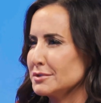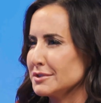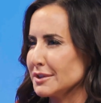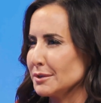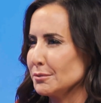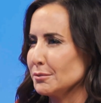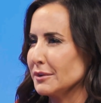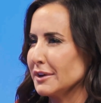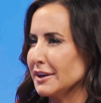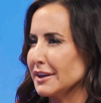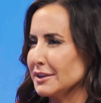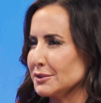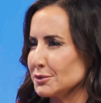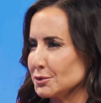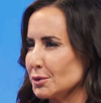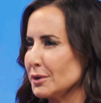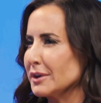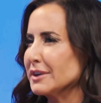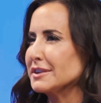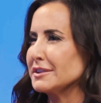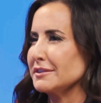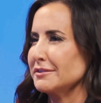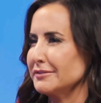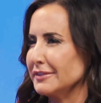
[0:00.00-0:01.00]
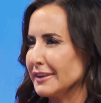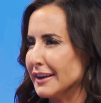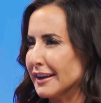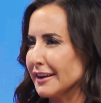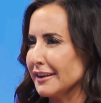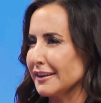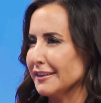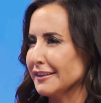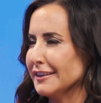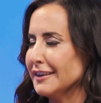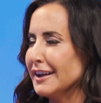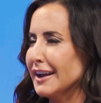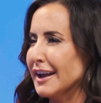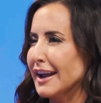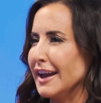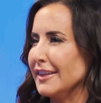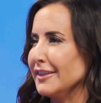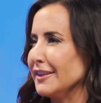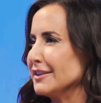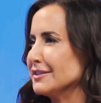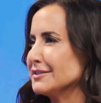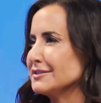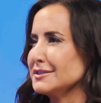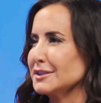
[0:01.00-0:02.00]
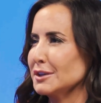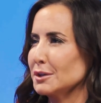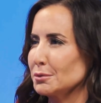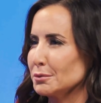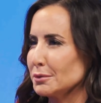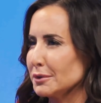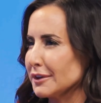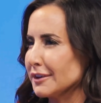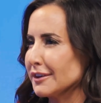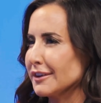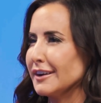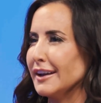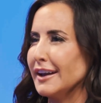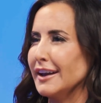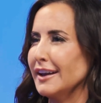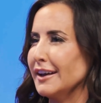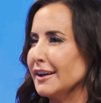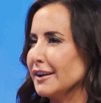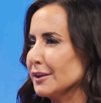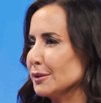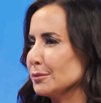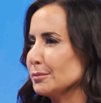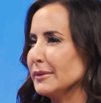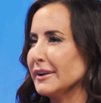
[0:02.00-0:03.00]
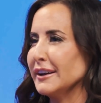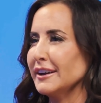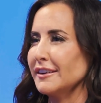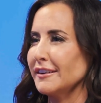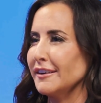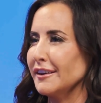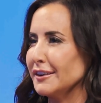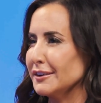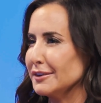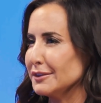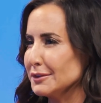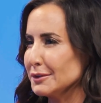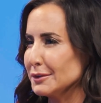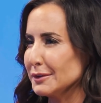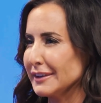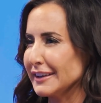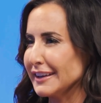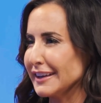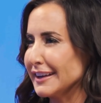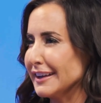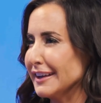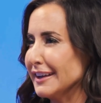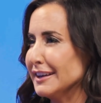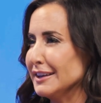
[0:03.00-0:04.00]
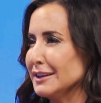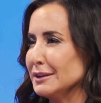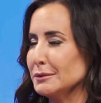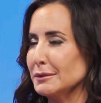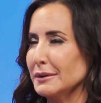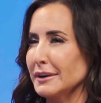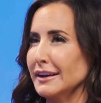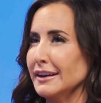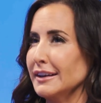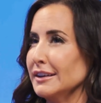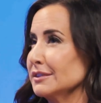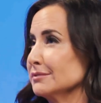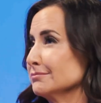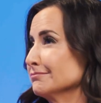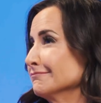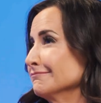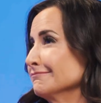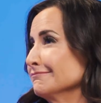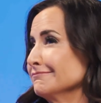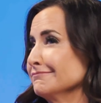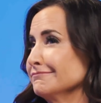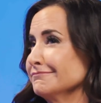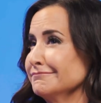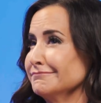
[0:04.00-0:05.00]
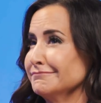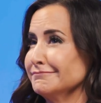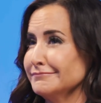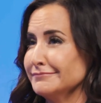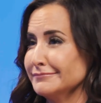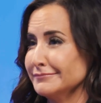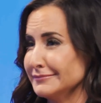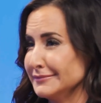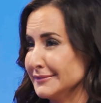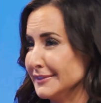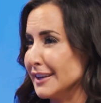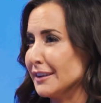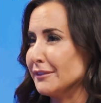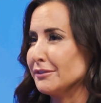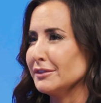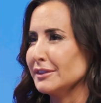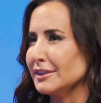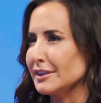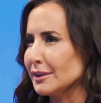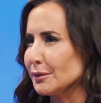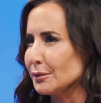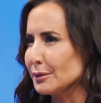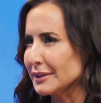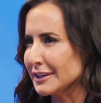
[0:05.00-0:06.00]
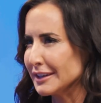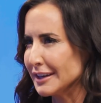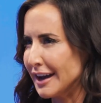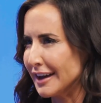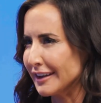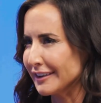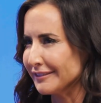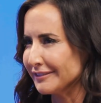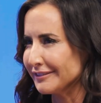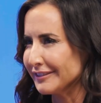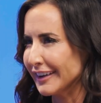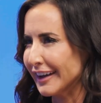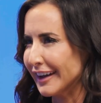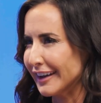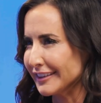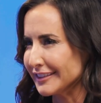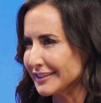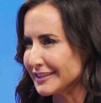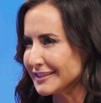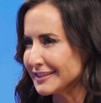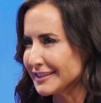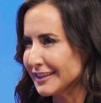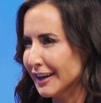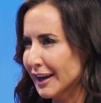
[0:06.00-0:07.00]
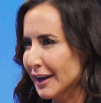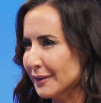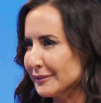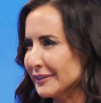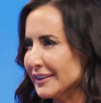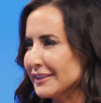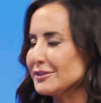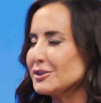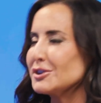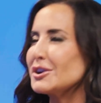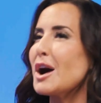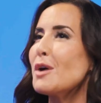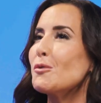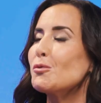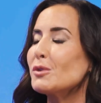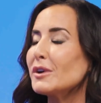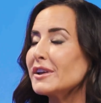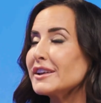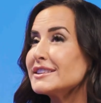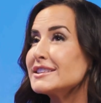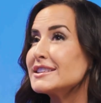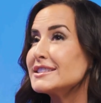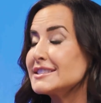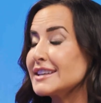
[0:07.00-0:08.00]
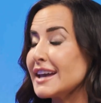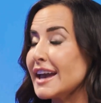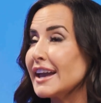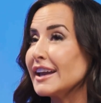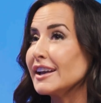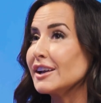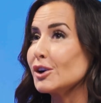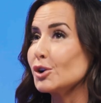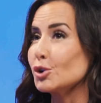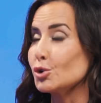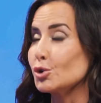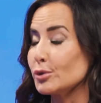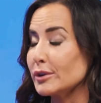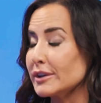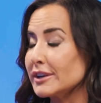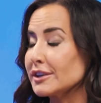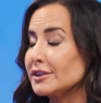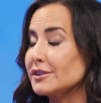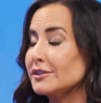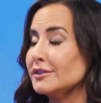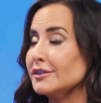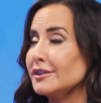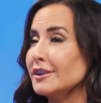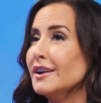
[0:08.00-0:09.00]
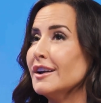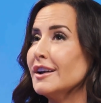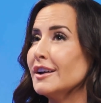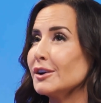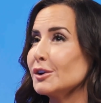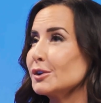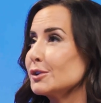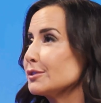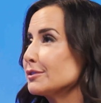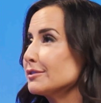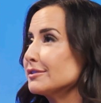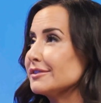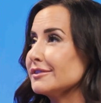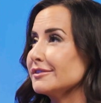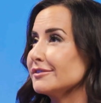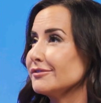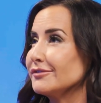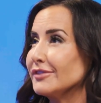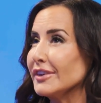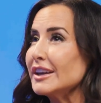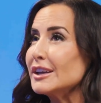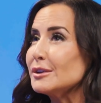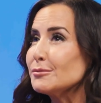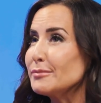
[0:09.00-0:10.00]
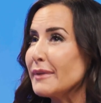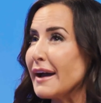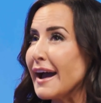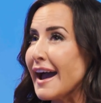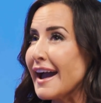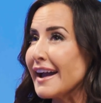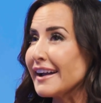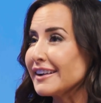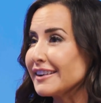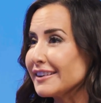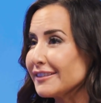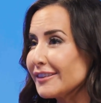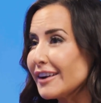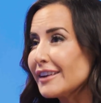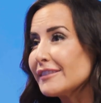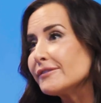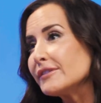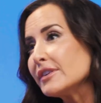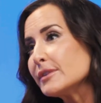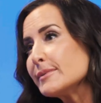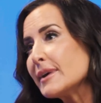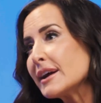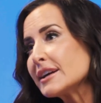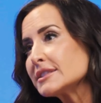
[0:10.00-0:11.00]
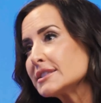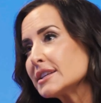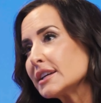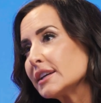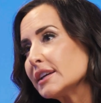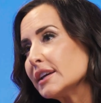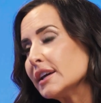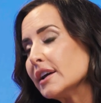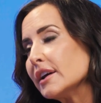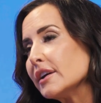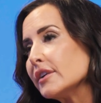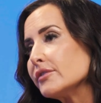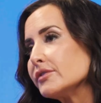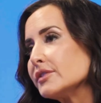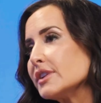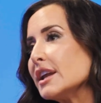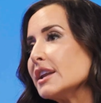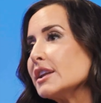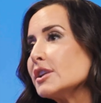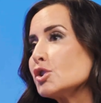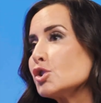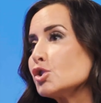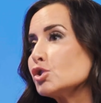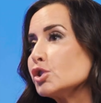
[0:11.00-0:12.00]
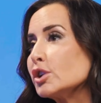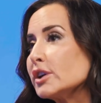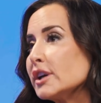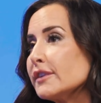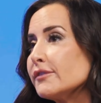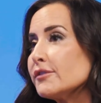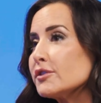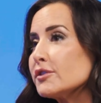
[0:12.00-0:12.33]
someone is going to fail and they still were hell-bent on doing it anyway, definitely I would not invest. I mean, if you're not willing to take critical feedback, right? Feedback's a gift. And you're looking